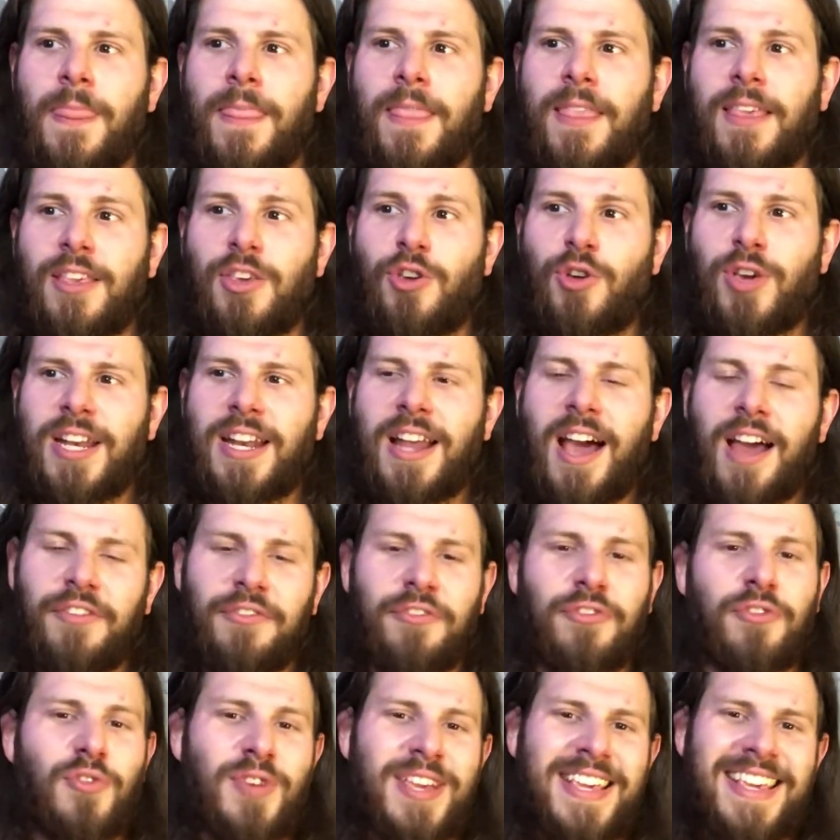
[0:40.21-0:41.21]
You cannot
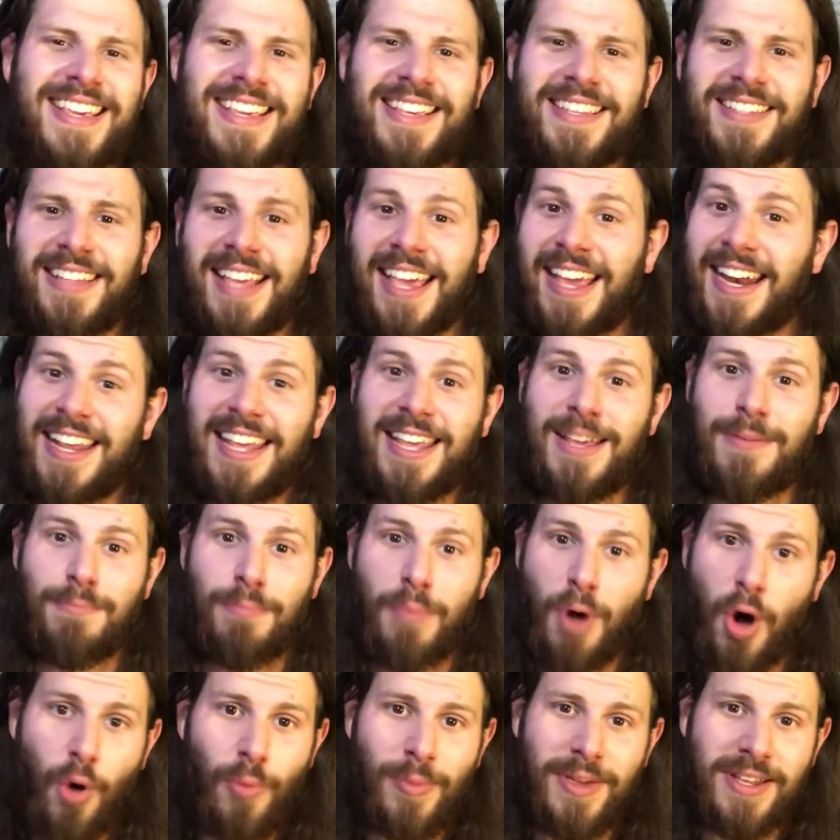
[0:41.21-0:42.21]
freeze any
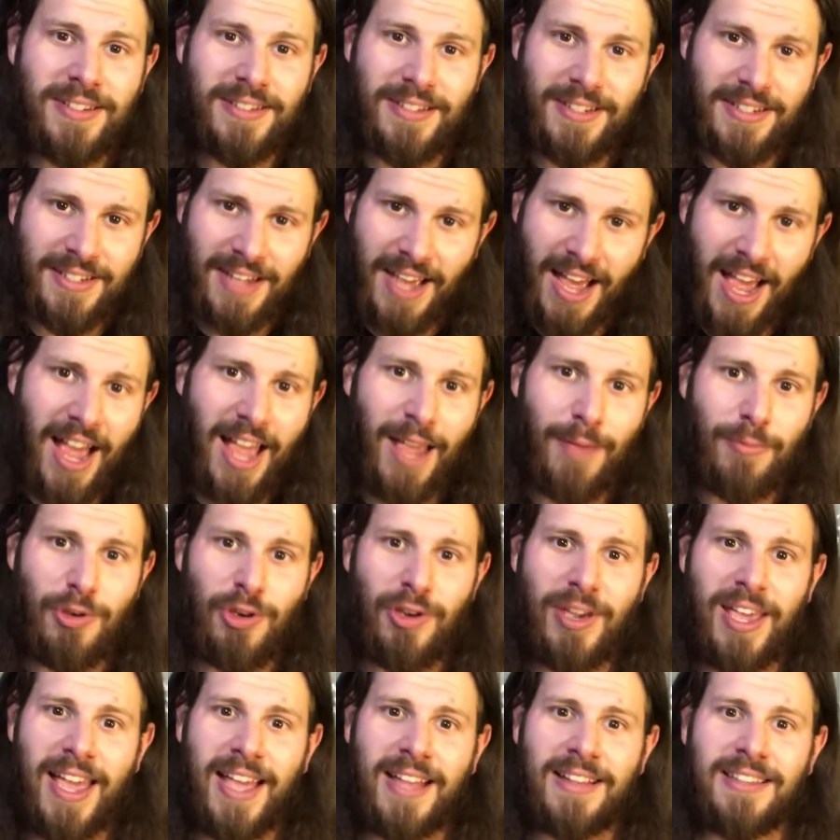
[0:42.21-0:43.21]
moment in time. You
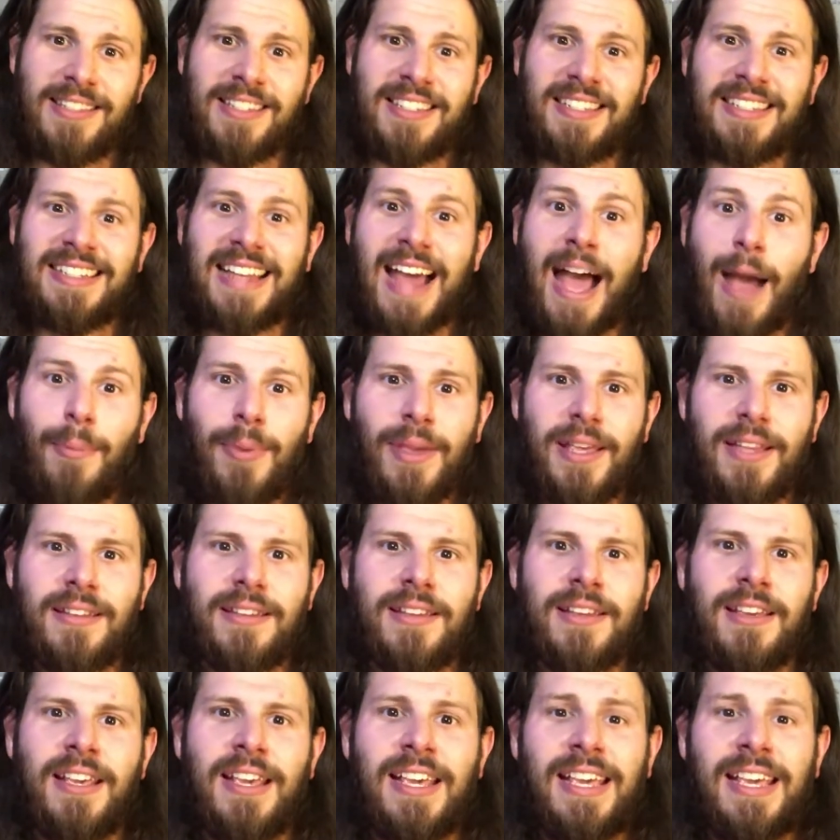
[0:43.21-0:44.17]
can't stop it.